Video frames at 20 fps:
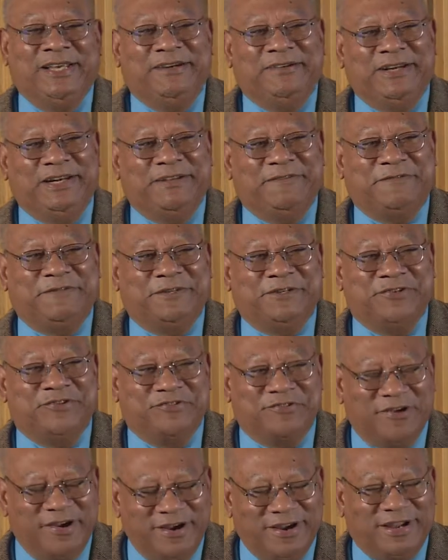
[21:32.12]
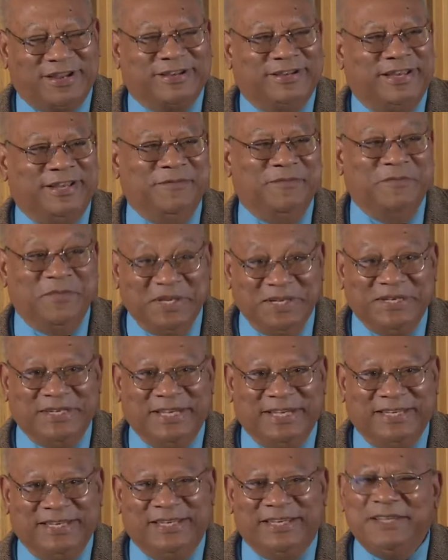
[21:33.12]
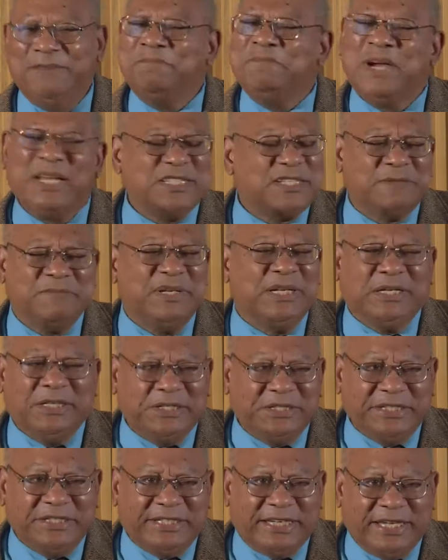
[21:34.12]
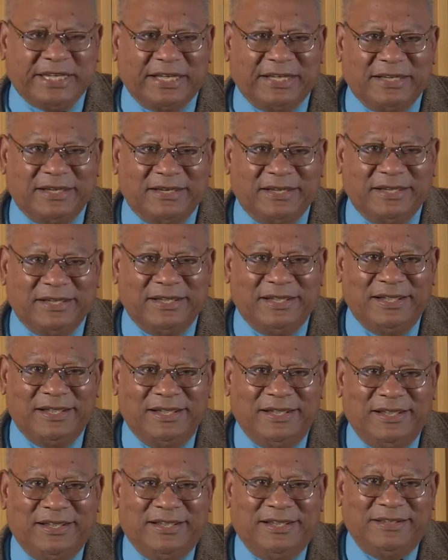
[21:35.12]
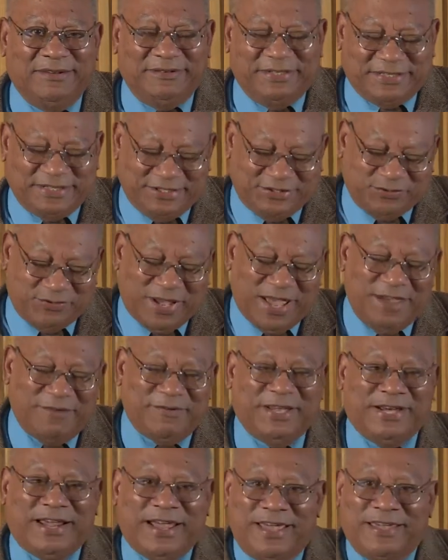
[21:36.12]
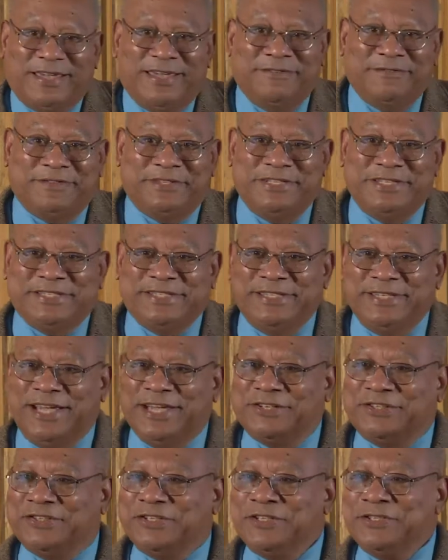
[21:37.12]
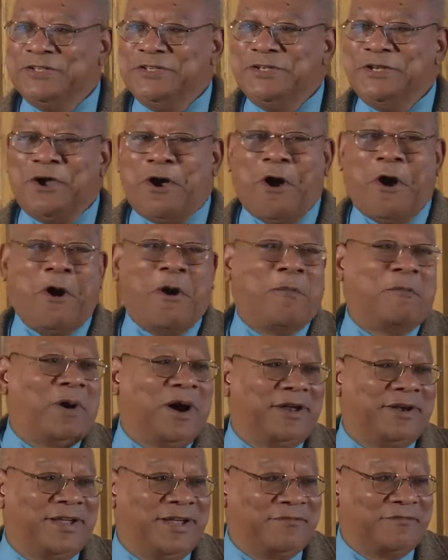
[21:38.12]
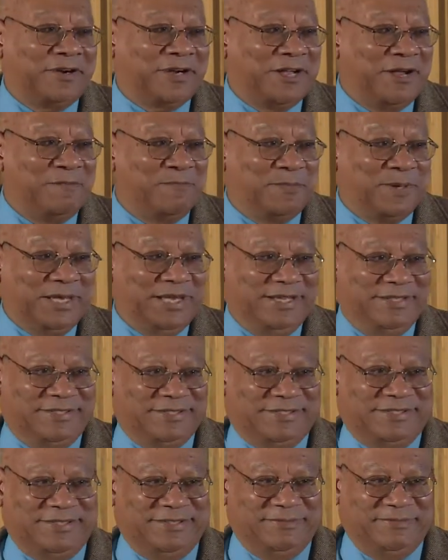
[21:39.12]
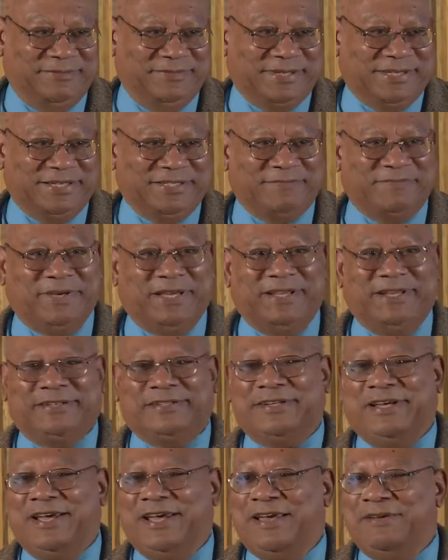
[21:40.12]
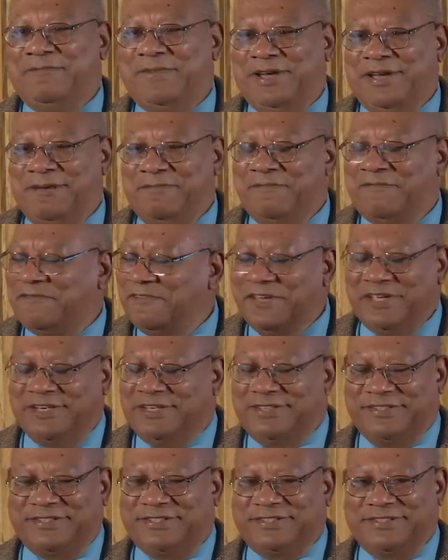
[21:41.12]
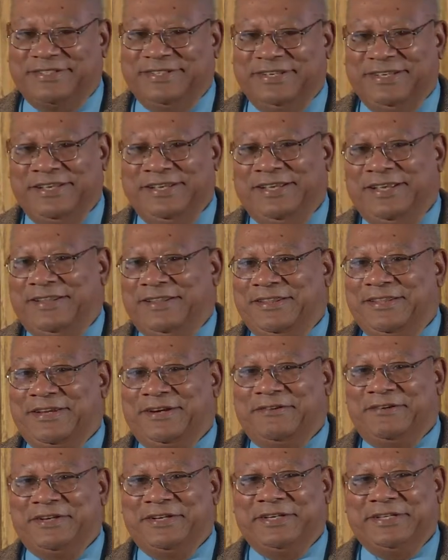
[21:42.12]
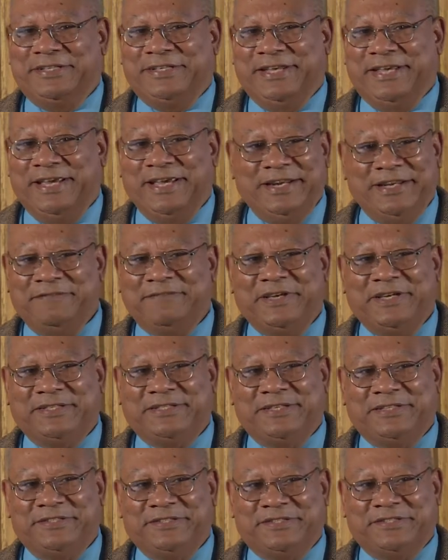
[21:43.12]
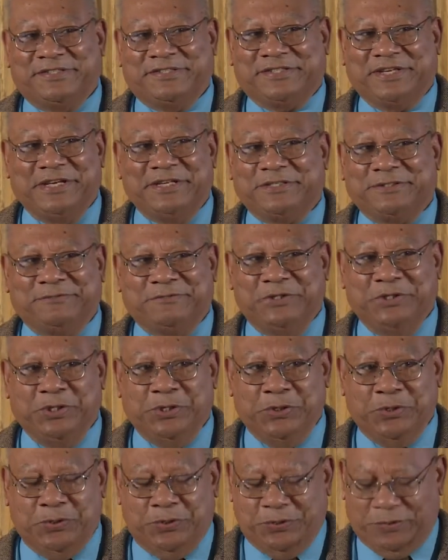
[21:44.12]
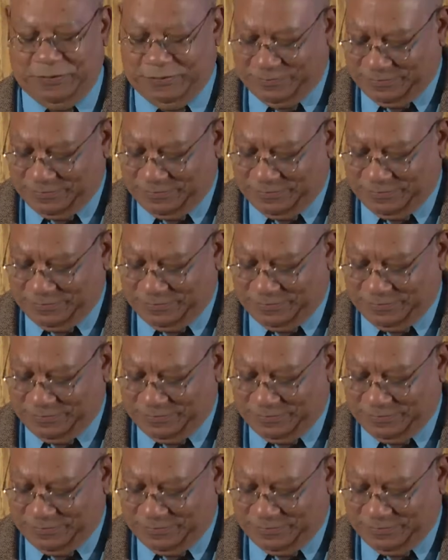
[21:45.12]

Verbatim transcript: Well, if you're drunk at midday, it must be a good day. Which is why when I give these lectures, nobody ever complains. Because by the time I'm finished, they're in an elevated state of you.